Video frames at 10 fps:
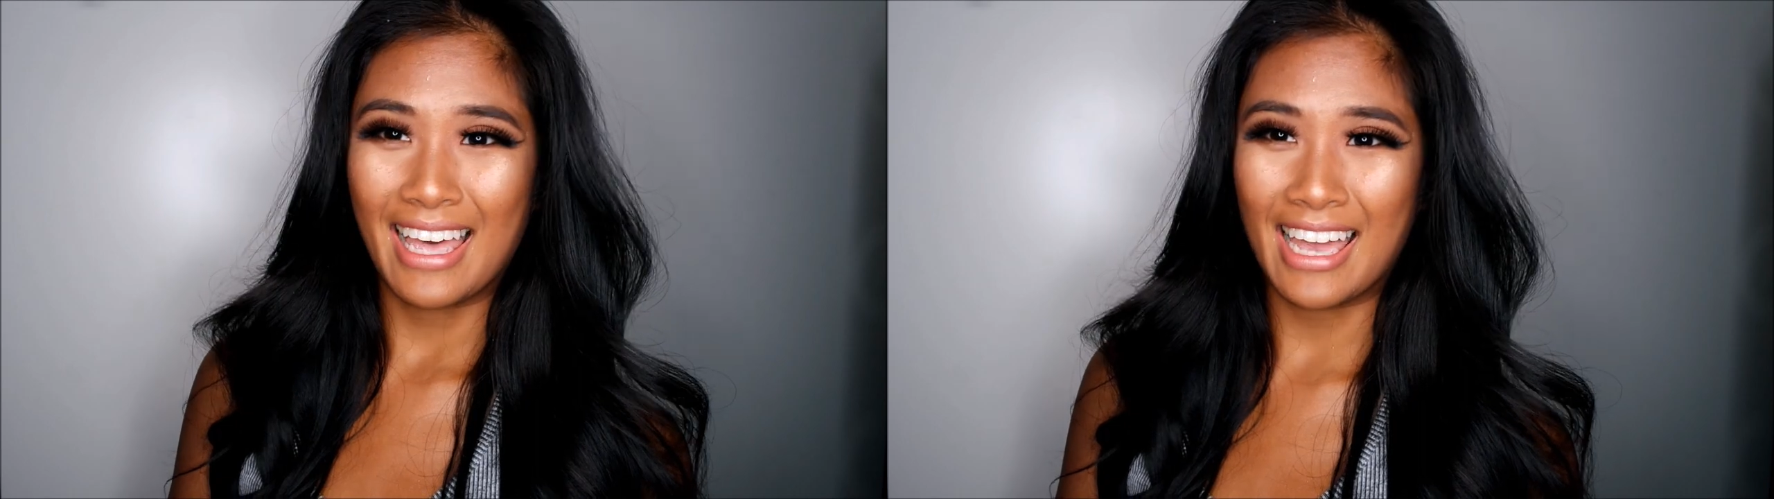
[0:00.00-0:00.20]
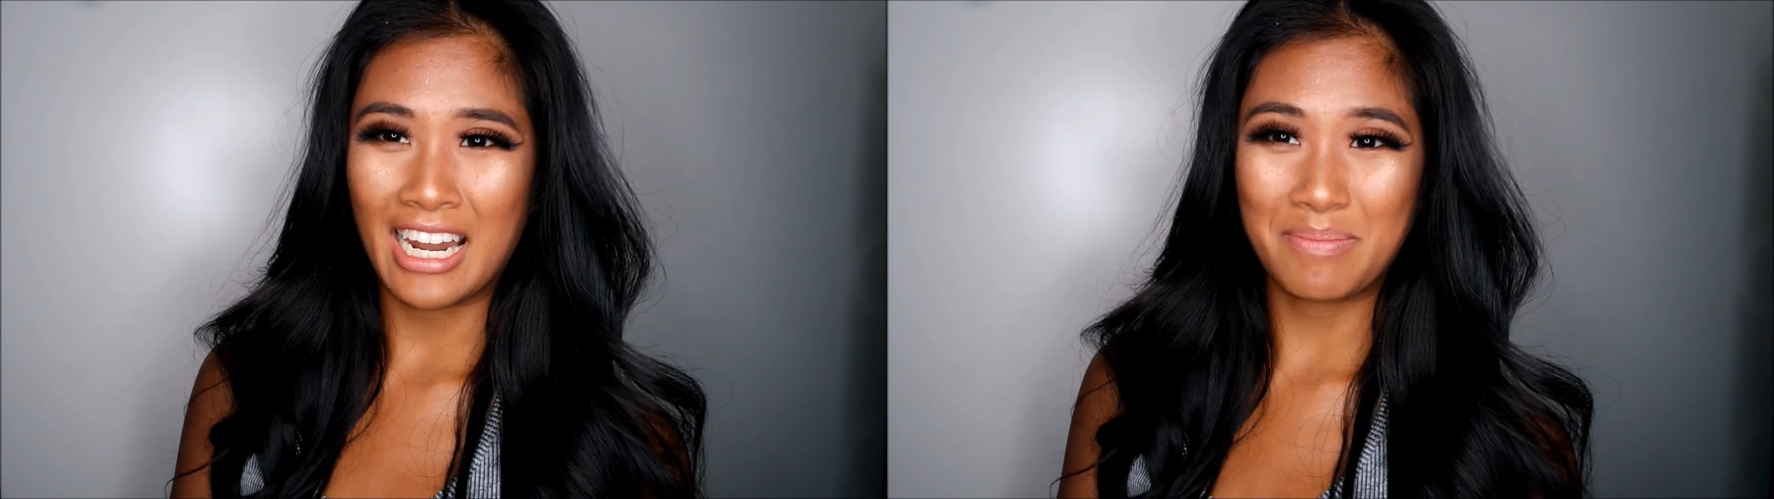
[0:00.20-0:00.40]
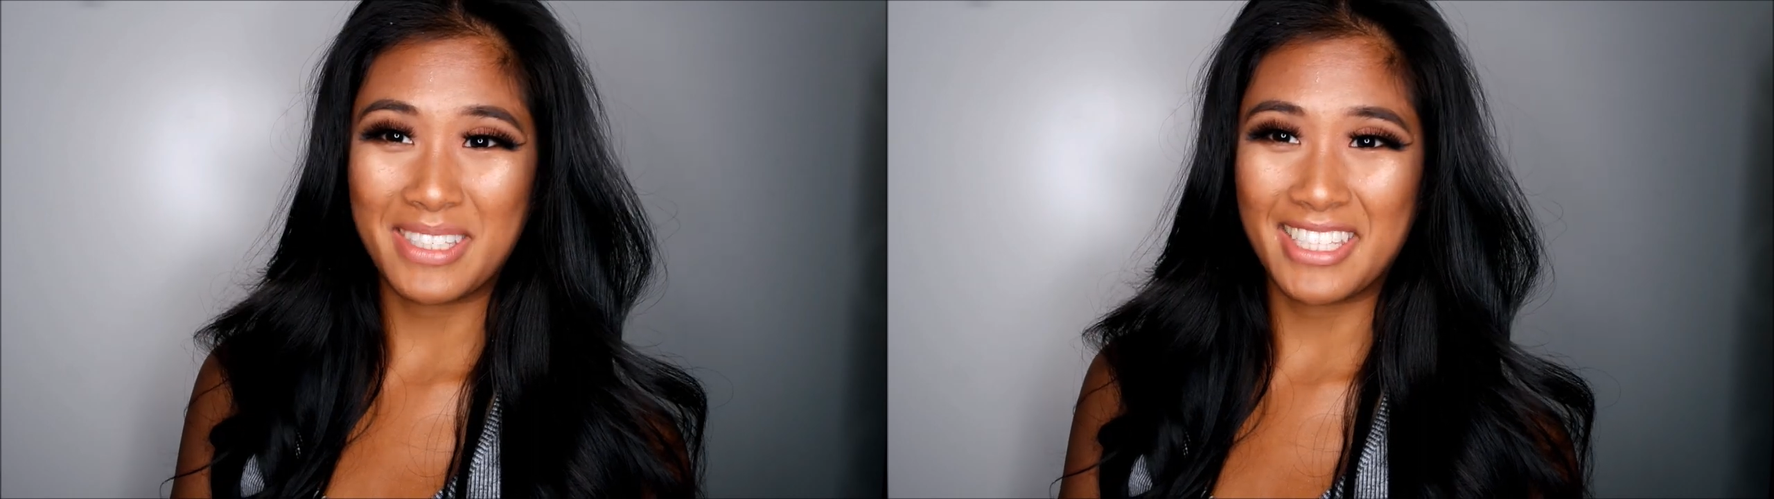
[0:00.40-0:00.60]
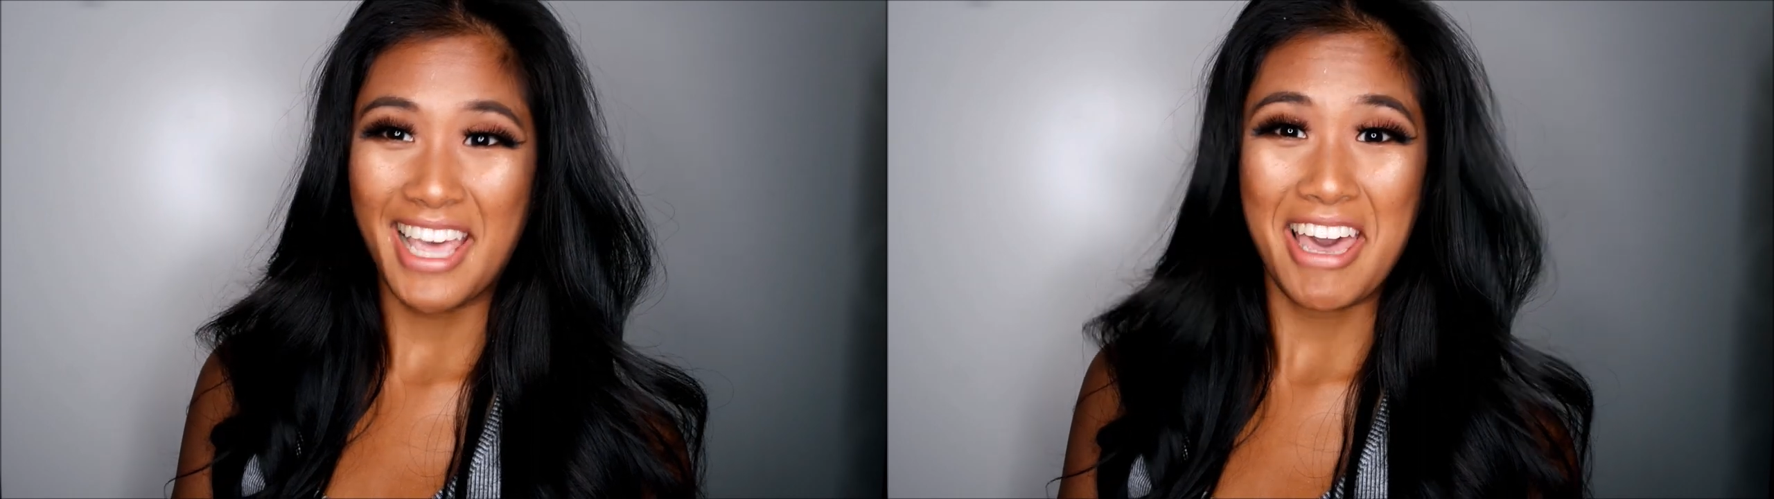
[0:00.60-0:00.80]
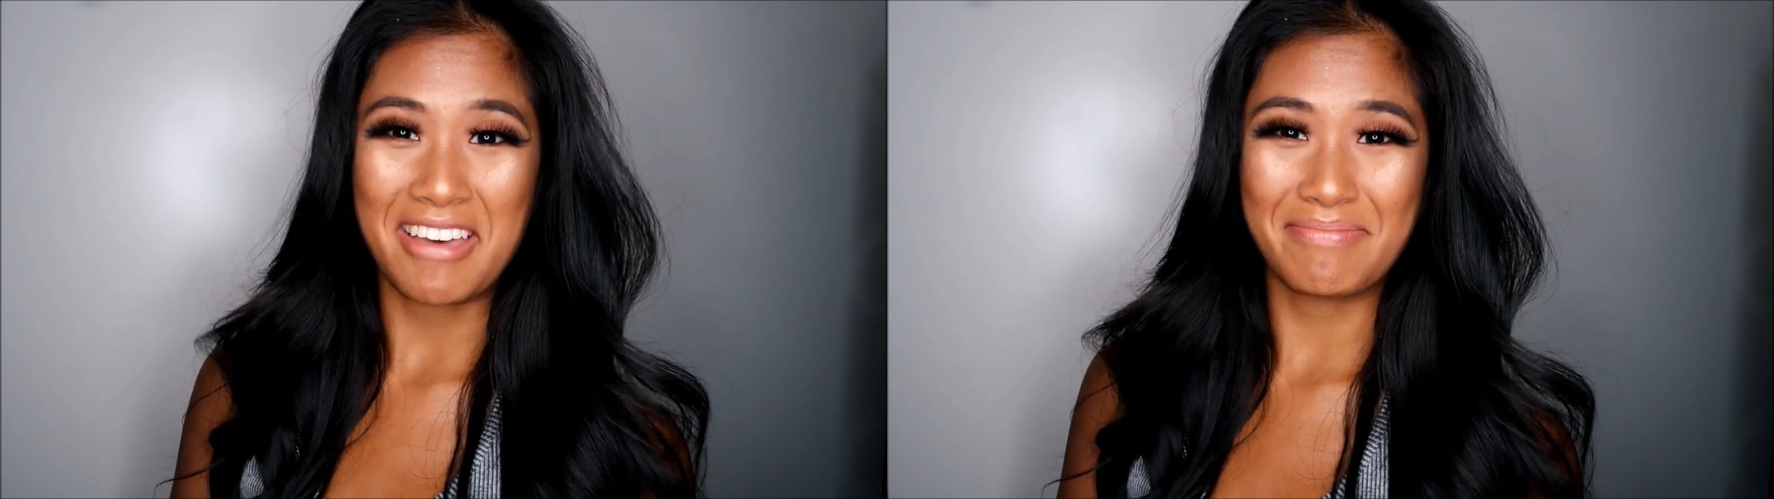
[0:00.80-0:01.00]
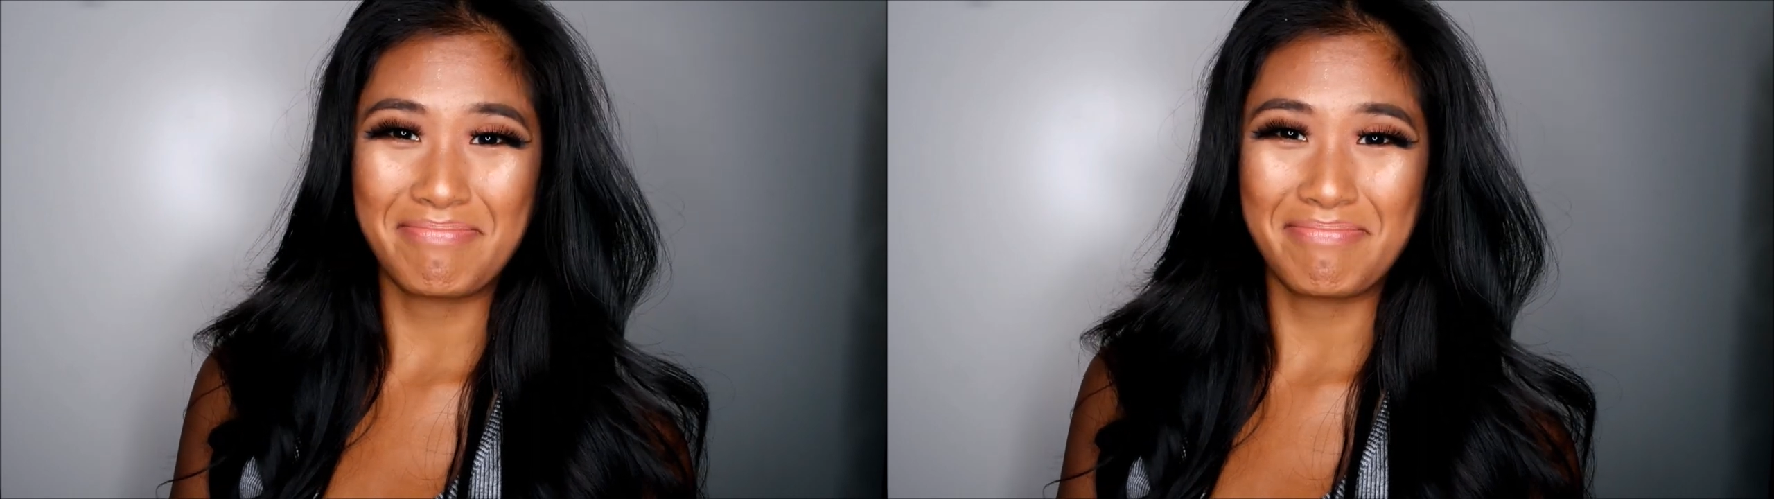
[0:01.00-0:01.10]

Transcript: and I'm set.